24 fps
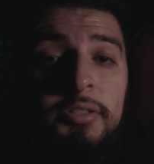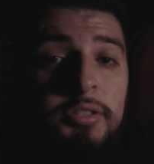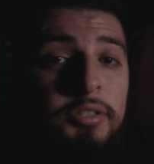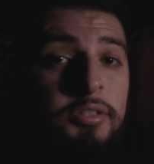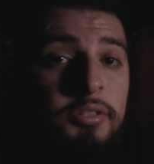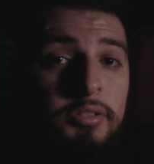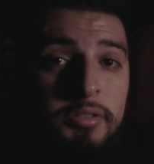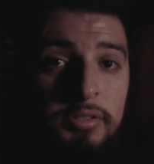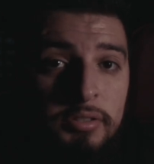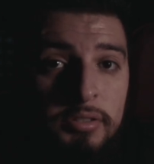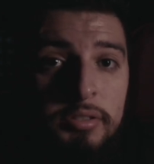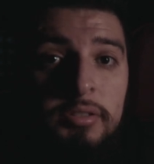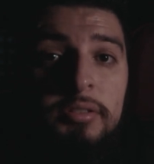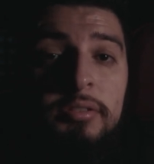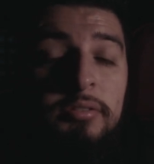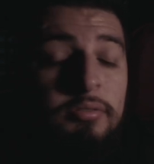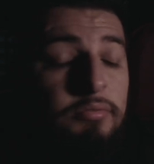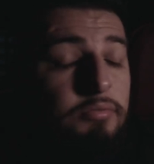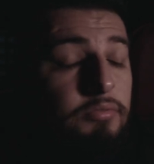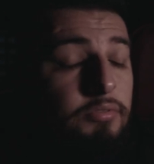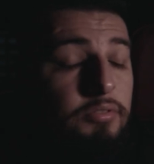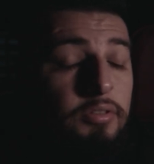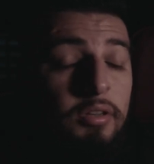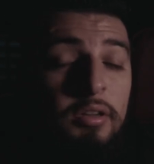She's
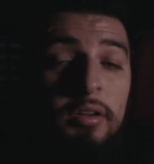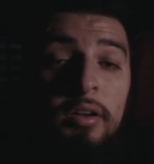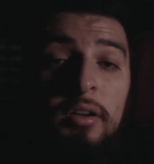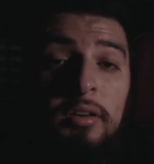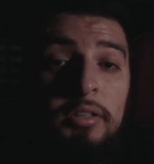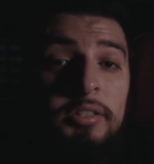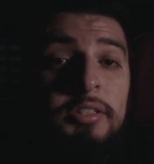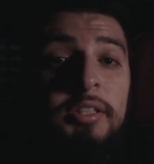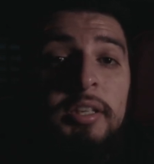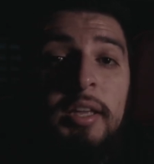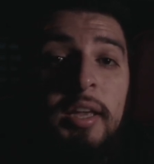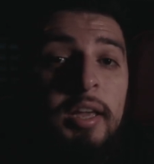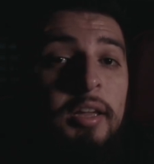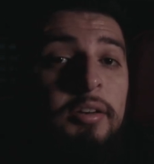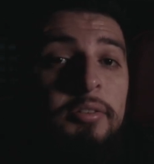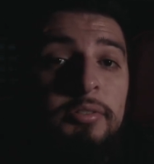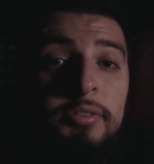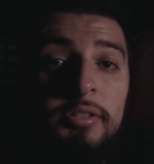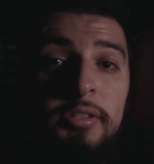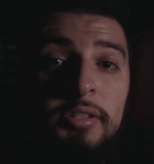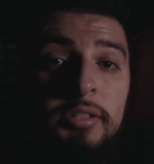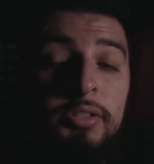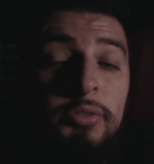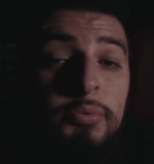honestly
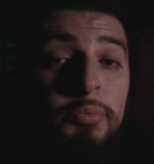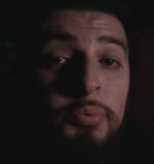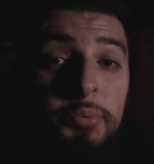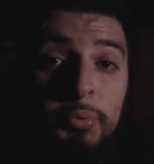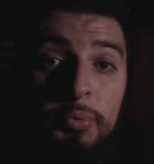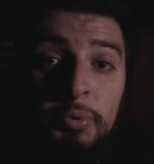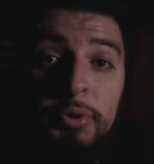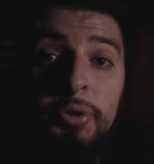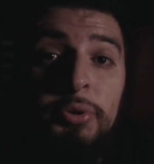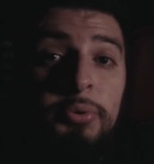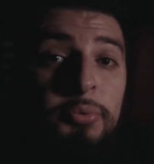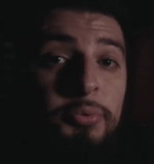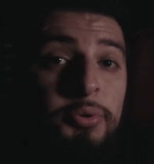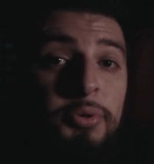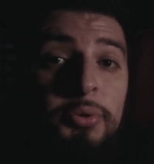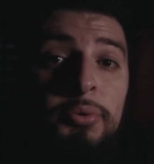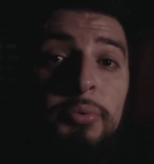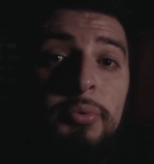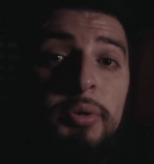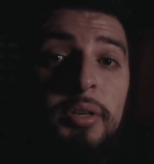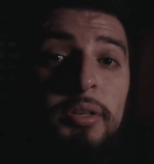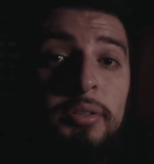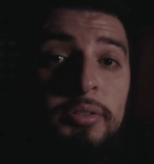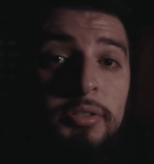handles this
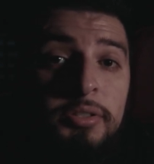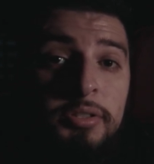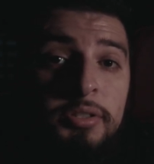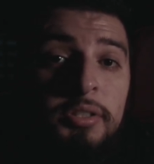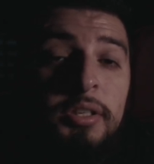real well.